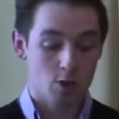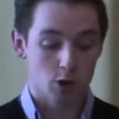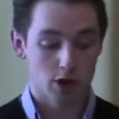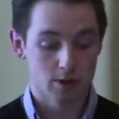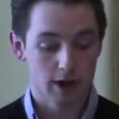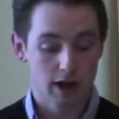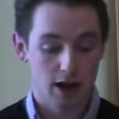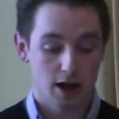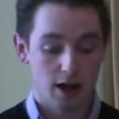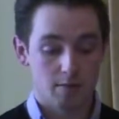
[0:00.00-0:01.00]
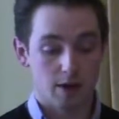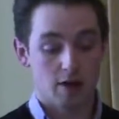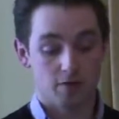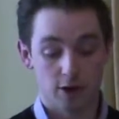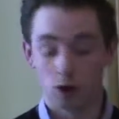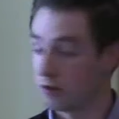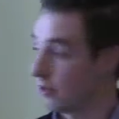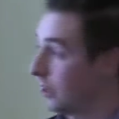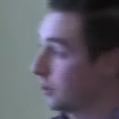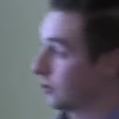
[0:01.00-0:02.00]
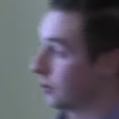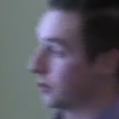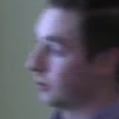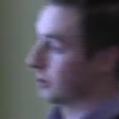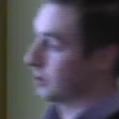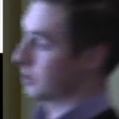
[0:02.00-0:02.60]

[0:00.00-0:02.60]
but as well a figure of 8 structure, which